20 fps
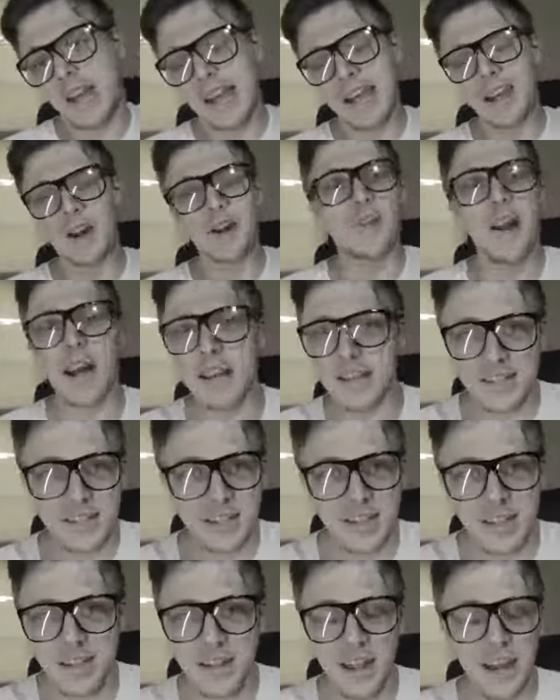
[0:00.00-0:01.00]

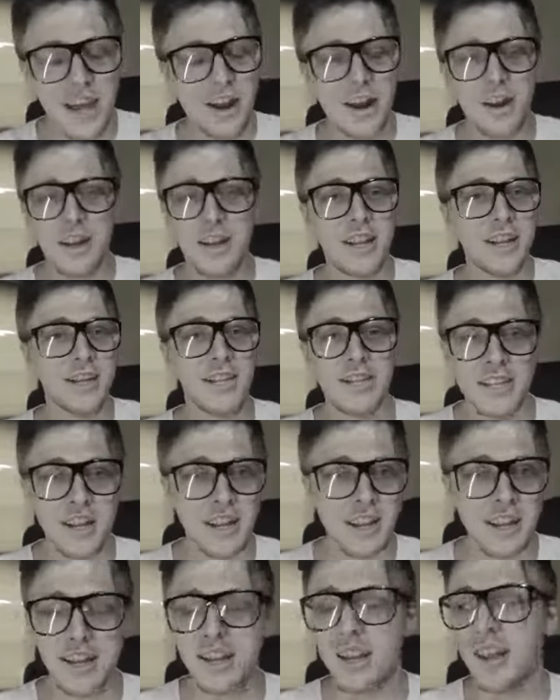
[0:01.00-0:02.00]
interesting and
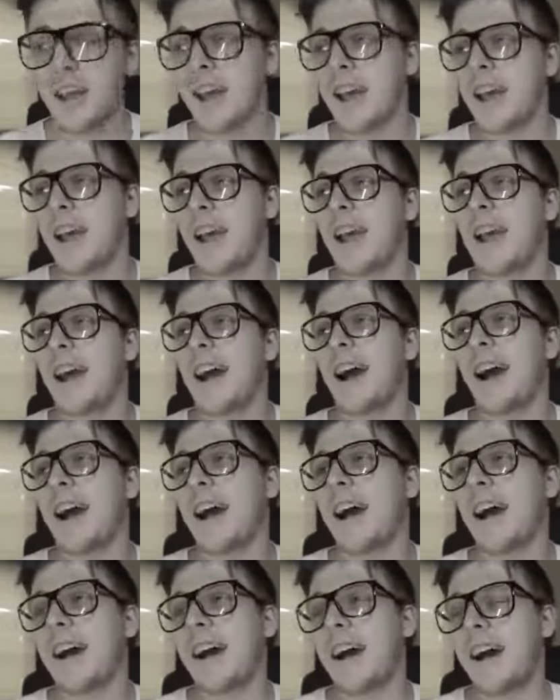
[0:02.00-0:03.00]
artistic.
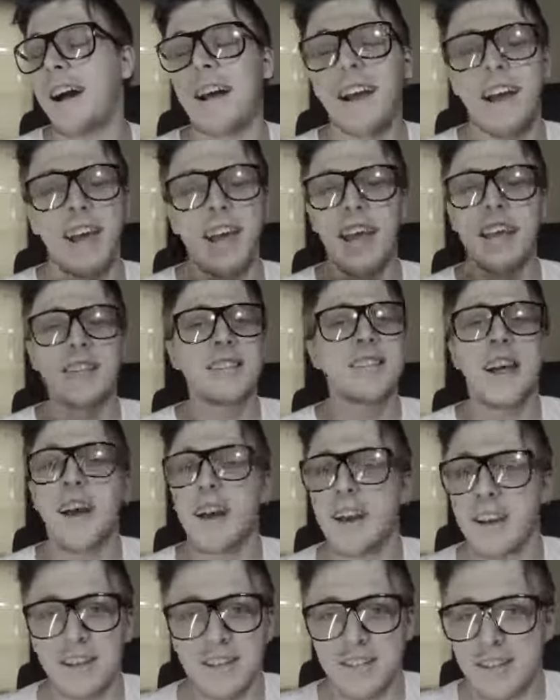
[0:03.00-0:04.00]
It's
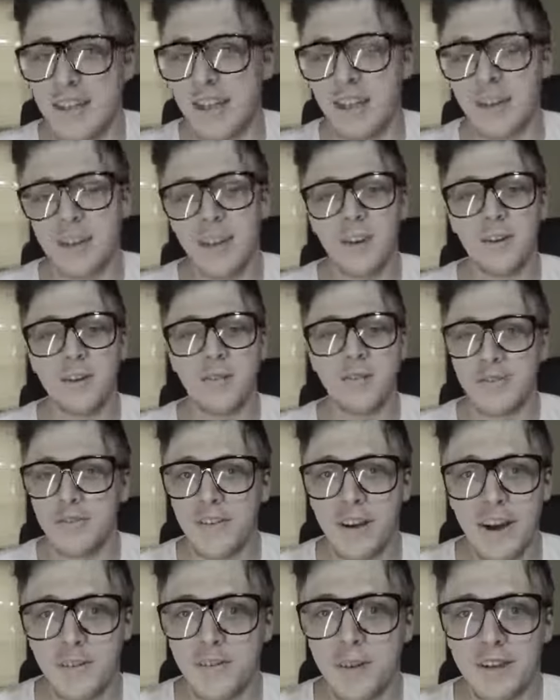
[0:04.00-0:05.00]
not going to stay illegal for
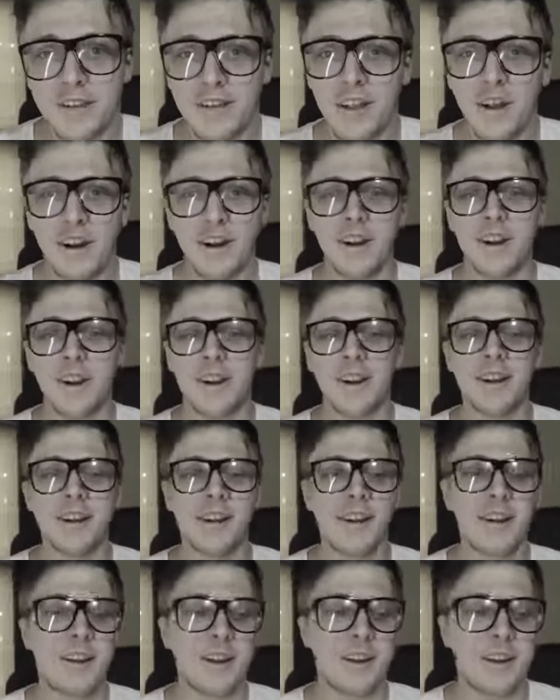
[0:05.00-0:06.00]
very much longer,
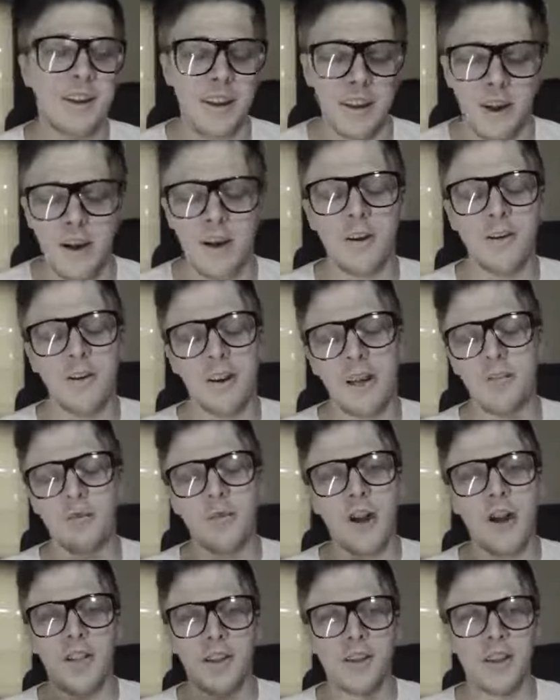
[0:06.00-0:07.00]
you know, in
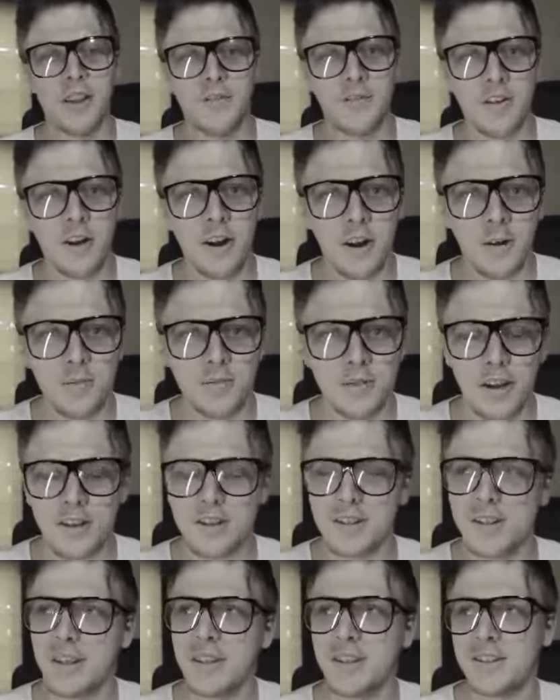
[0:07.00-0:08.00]
relative terms. I'll
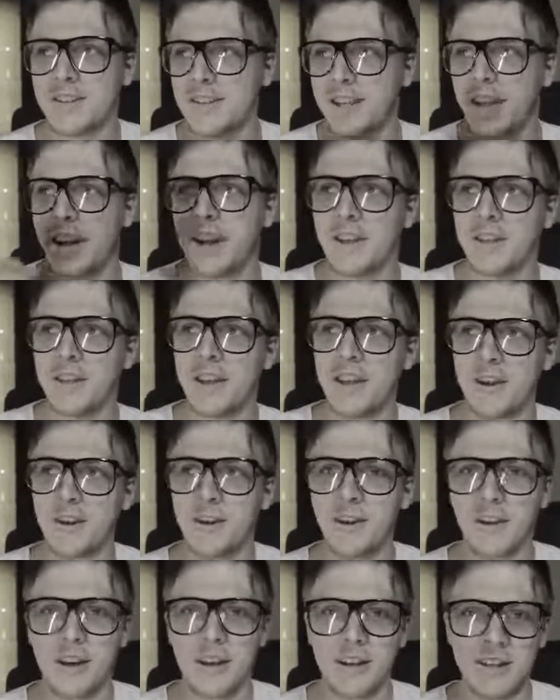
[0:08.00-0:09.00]
see it staying
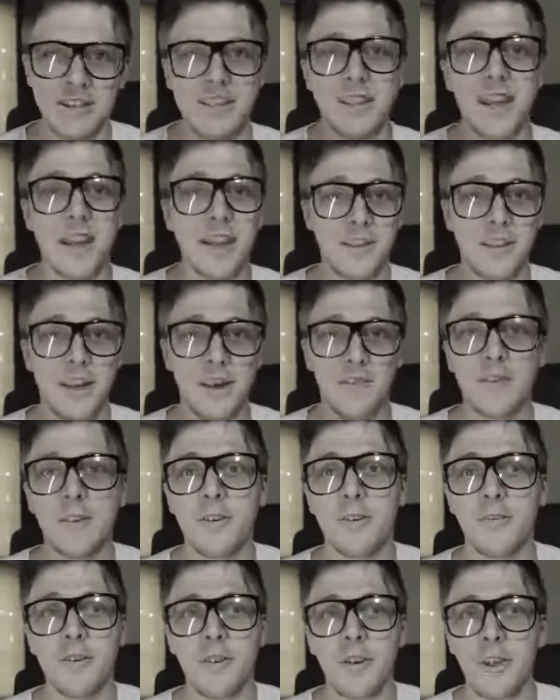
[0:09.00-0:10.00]
illegal on a state
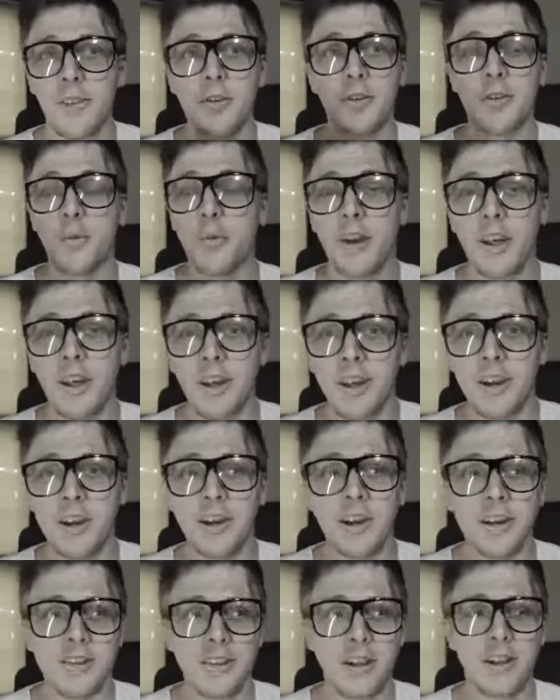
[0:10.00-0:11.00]
level for another 20
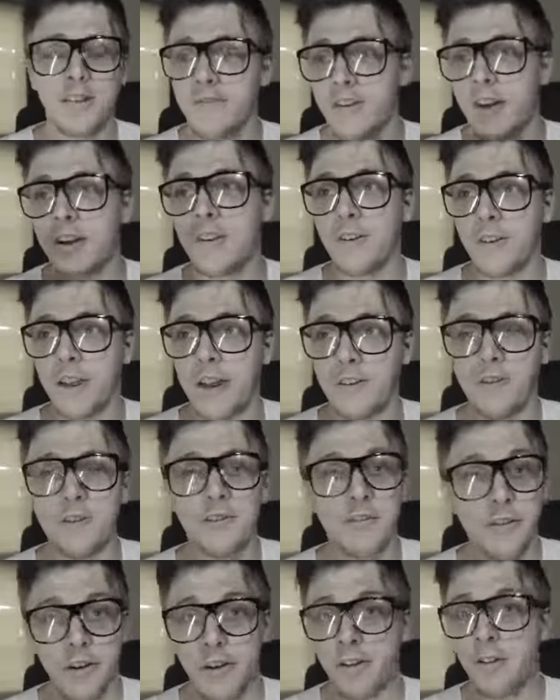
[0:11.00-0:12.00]
years, on a federal level
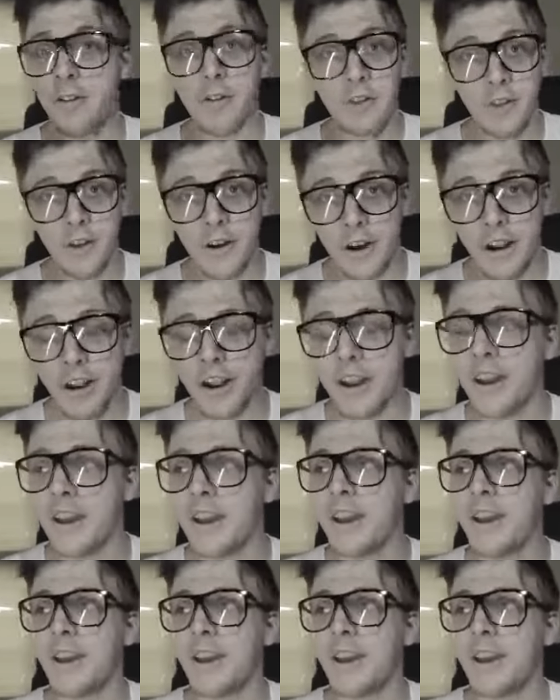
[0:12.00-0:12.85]
for another 30,